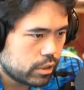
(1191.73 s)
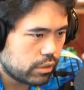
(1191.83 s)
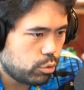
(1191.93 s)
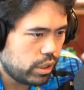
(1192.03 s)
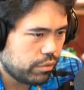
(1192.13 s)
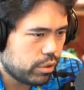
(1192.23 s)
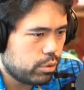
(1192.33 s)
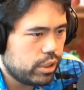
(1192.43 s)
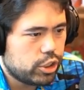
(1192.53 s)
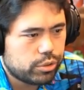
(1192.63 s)
I have queen f3
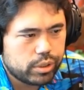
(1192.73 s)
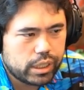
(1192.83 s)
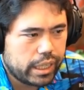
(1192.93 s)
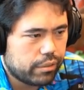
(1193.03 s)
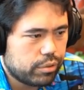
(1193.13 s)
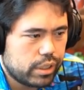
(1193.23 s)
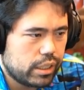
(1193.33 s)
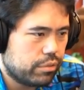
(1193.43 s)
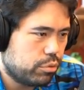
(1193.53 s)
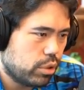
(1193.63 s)
queen g3 knight f3 knight
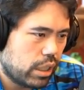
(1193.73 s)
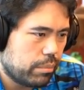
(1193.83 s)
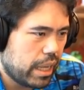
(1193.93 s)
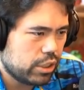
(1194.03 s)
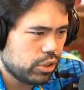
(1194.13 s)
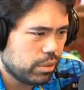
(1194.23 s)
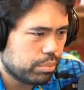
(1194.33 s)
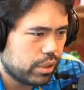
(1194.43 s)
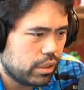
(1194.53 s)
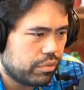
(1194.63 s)
d4 and I'm actually
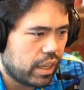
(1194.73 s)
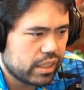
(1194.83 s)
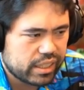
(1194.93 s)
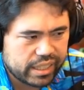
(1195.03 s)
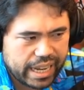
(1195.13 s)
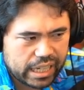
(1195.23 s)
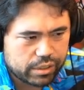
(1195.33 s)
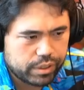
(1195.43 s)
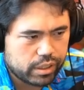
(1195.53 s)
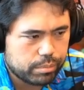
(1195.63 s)
completely fine because I can
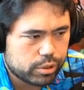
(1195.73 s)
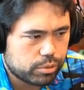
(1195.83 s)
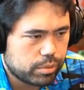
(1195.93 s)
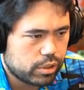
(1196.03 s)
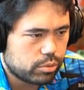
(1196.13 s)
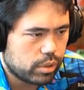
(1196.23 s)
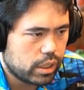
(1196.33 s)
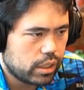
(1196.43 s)
activate the bishop this way